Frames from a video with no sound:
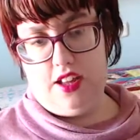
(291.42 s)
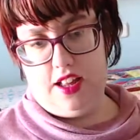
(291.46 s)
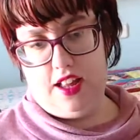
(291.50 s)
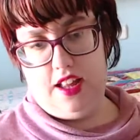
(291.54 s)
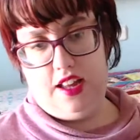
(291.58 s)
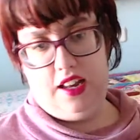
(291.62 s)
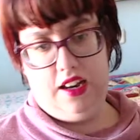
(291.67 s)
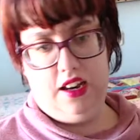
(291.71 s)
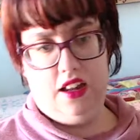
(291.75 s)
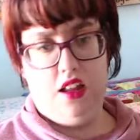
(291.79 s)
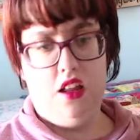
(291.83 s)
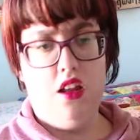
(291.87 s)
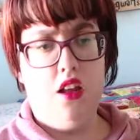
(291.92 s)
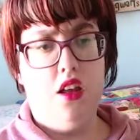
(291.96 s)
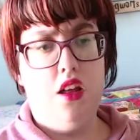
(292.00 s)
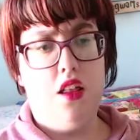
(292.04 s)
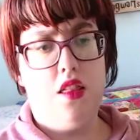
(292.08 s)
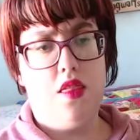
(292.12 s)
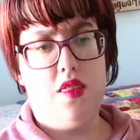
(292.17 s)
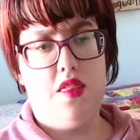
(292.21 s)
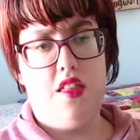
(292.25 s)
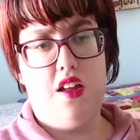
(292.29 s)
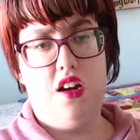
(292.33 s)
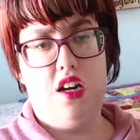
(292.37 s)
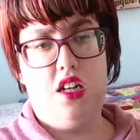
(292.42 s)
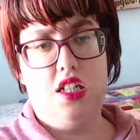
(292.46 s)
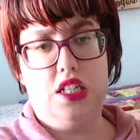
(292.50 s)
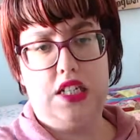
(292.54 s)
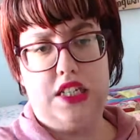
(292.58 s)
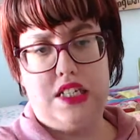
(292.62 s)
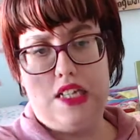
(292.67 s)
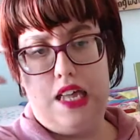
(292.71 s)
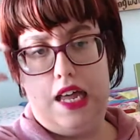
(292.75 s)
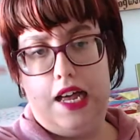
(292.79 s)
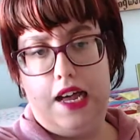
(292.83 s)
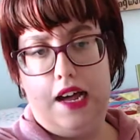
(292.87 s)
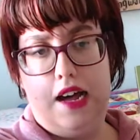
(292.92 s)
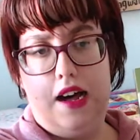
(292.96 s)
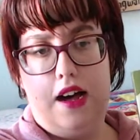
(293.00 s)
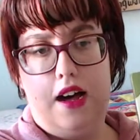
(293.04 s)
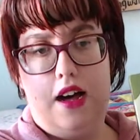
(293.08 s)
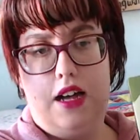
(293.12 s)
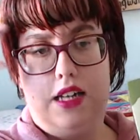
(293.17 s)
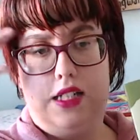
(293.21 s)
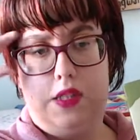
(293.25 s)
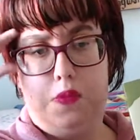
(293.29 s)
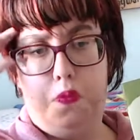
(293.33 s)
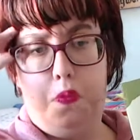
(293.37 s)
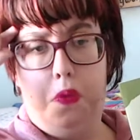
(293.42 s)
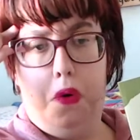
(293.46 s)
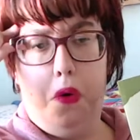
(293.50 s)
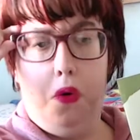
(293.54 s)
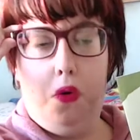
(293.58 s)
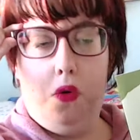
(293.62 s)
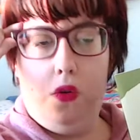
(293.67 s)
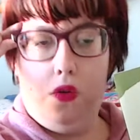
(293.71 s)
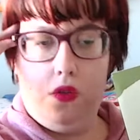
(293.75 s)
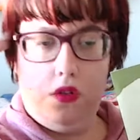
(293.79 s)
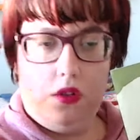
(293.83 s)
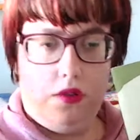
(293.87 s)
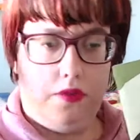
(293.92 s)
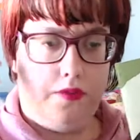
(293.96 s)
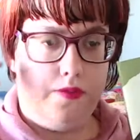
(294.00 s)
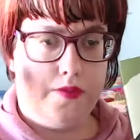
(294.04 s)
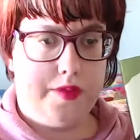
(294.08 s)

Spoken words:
and there's a small